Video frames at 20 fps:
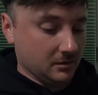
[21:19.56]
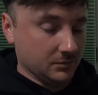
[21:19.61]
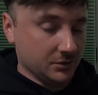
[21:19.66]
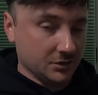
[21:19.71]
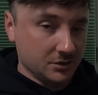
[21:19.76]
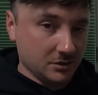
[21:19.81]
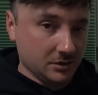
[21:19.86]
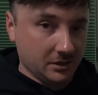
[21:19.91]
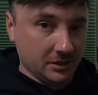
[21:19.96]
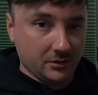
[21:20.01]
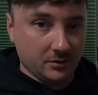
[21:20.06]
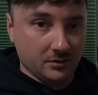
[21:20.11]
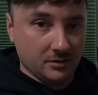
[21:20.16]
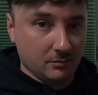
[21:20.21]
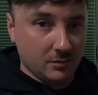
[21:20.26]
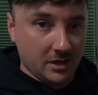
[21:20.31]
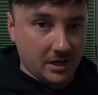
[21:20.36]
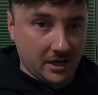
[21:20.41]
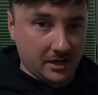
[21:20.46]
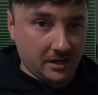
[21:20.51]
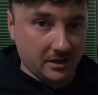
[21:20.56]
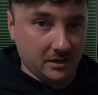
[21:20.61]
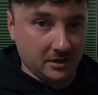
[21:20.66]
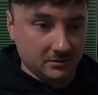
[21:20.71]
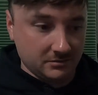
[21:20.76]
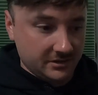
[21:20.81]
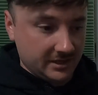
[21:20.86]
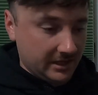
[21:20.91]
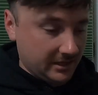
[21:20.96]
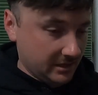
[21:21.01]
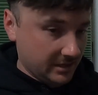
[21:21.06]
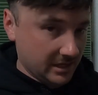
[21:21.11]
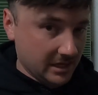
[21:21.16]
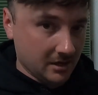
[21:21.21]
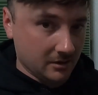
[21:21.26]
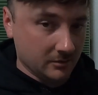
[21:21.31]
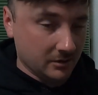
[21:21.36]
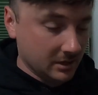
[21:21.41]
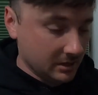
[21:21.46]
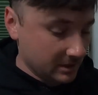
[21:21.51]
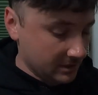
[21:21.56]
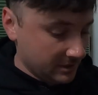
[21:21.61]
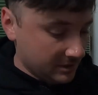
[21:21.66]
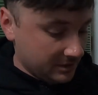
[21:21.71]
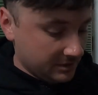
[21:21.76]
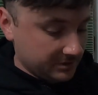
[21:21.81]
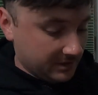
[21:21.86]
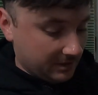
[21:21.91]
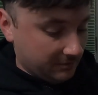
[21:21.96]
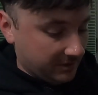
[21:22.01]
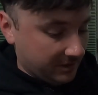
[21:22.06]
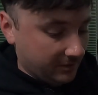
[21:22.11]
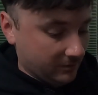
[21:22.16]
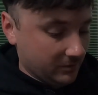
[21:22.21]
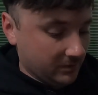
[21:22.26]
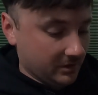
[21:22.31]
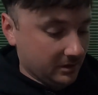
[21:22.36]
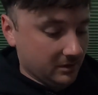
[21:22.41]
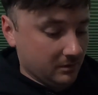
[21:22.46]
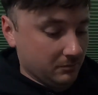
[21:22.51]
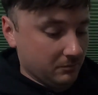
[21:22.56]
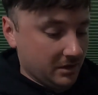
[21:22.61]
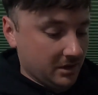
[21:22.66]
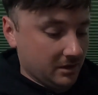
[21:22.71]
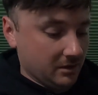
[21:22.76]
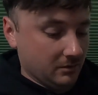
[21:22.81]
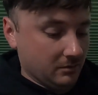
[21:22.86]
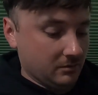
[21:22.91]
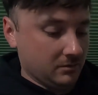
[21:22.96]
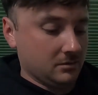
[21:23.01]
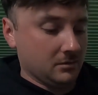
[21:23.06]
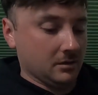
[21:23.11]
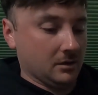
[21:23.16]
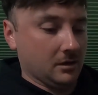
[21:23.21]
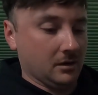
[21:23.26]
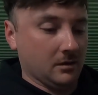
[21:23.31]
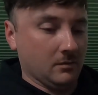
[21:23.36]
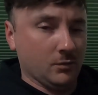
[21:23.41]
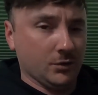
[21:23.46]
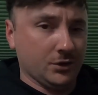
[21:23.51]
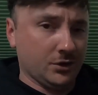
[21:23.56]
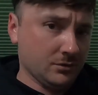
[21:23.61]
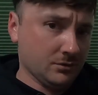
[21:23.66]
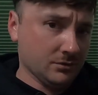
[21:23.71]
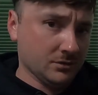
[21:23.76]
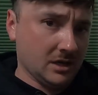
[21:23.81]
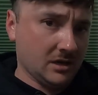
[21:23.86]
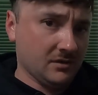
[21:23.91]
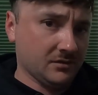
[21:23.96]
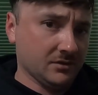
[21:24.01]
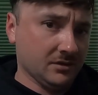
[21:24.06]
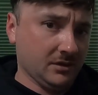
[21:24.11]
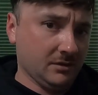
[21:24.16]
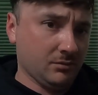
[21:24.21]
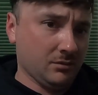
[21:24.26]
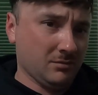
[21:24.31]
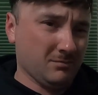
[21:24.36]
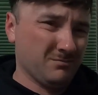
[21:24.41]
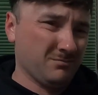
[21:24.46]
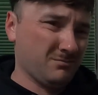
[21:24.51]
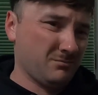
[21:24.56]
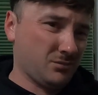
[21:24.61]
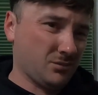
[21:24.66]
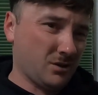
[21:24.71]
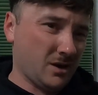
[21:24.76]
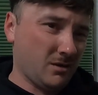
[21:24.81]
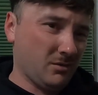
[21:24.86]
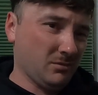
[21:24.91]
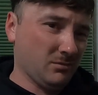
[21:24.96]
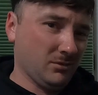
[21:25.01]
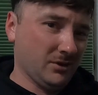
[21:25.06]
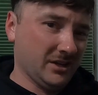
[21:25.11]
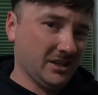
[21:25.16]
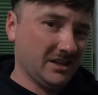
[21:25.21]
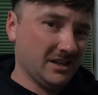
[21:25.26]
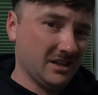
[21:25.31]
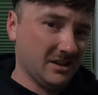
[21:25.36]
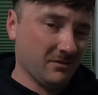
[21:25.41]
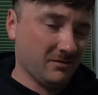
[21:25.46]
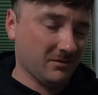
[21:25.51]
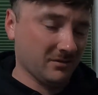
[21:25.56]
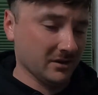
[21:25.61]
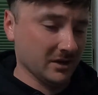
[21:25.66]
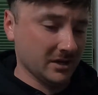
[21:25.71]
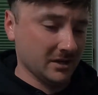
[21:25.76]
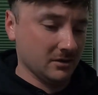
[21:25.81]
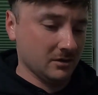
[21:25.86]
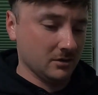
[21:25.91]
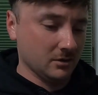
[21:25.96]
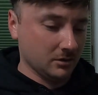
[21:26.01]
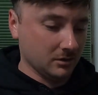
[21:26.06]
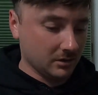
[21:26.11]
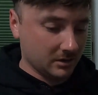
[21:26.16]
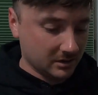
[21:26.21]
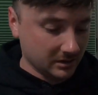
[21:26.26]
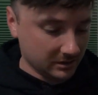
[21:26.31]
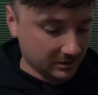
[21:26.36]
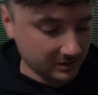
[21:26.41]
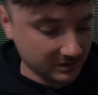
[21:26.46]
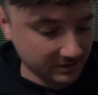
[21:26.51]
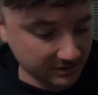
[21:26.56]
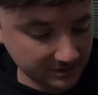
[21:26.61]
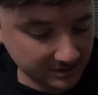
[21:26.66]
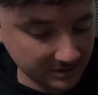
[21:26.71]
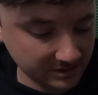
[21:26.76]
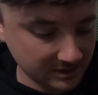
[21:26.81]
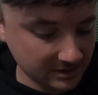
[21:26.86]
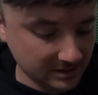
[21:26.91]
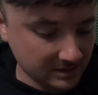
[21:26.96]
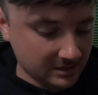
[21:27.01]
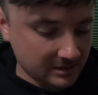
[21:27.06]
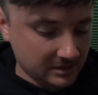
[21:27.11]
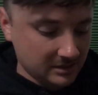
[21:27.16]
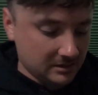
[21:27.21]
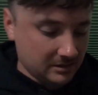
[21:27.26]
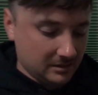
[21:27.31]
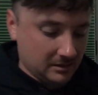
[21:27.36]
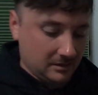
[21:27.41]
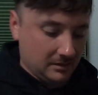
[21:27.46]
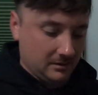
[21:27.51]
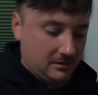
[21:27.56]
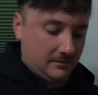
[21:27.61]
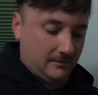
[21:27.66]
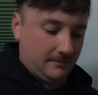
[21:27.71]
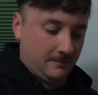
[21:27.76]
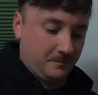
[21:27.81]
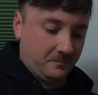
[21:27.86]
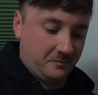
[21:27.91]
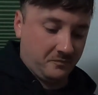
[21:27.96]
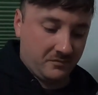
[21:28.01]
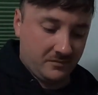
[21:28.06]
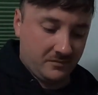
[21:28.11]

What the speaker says: Just hook it through the back and then send it down. Same thing with the minnow. Would use obviously probably a different hook than this. Something